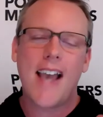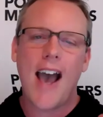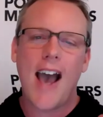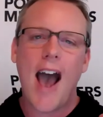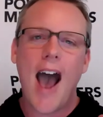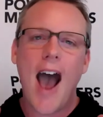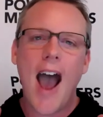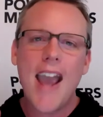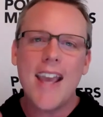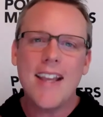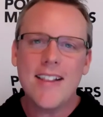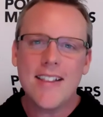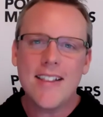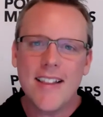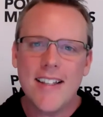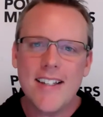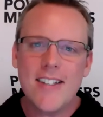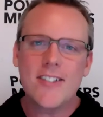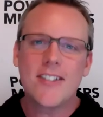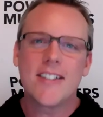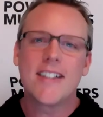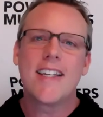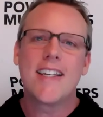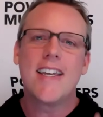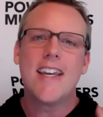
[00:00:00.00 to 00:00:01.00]
I
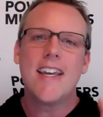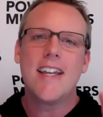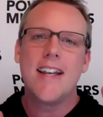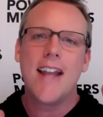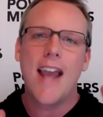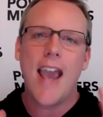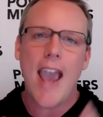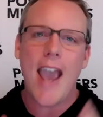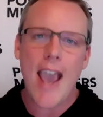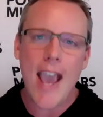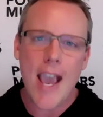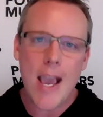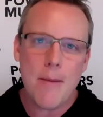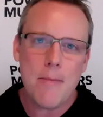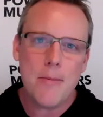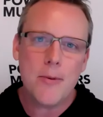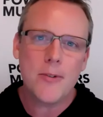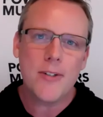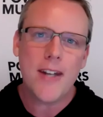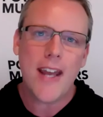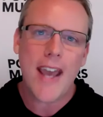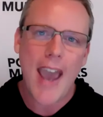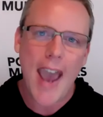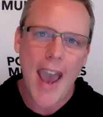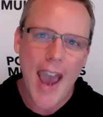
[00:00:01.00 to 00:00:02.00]
literally am able
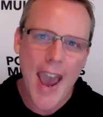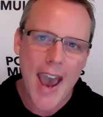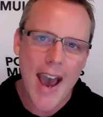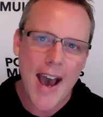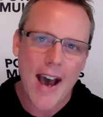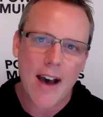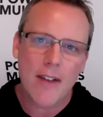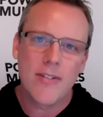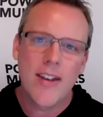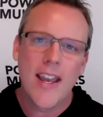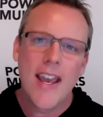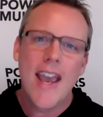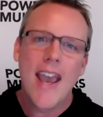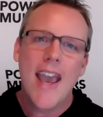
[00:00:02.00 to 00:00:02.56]
to have